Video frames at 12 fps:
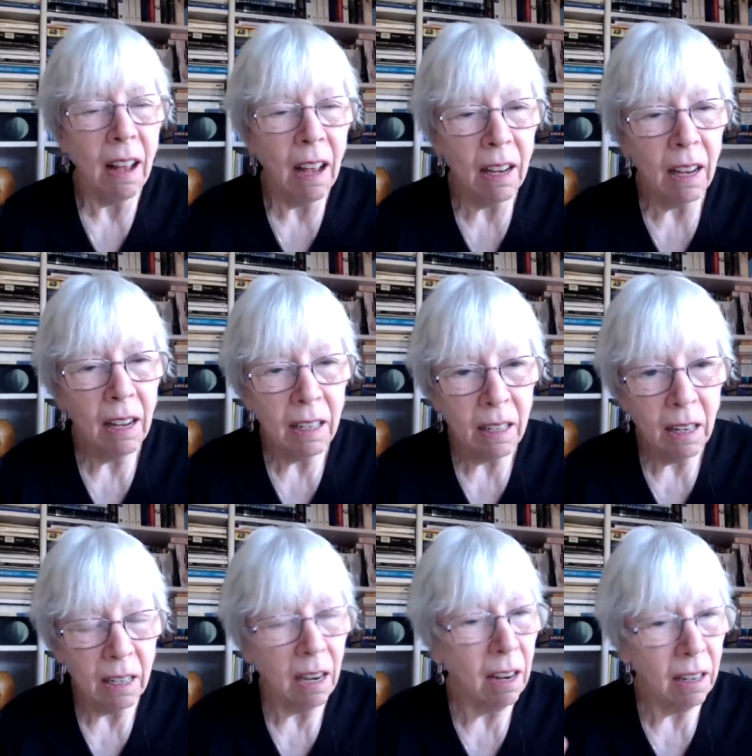
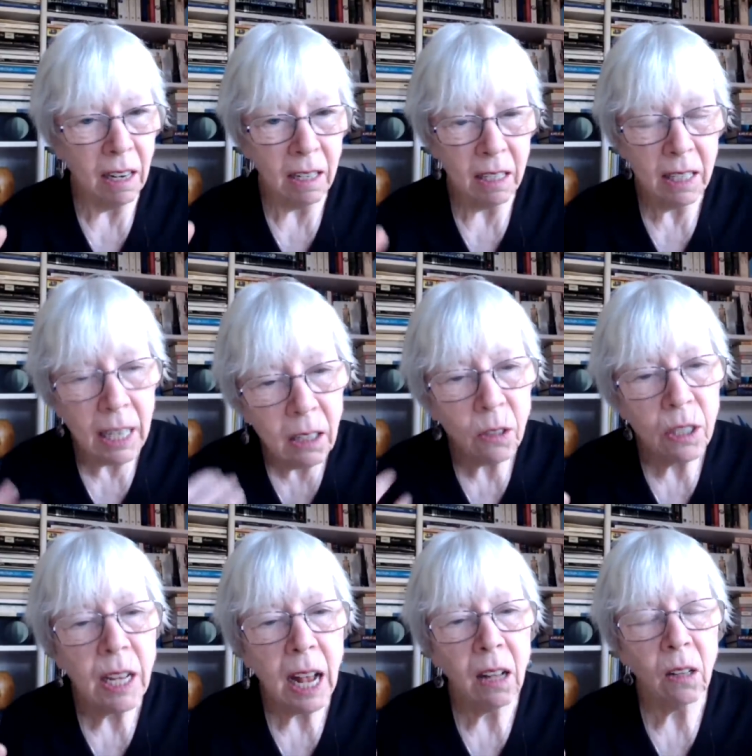uh, and, and,
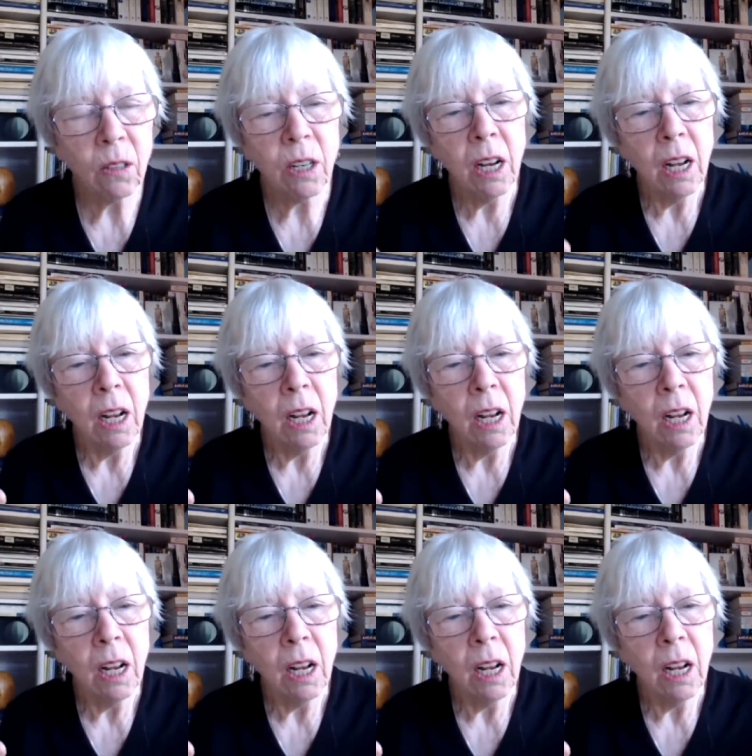single-celled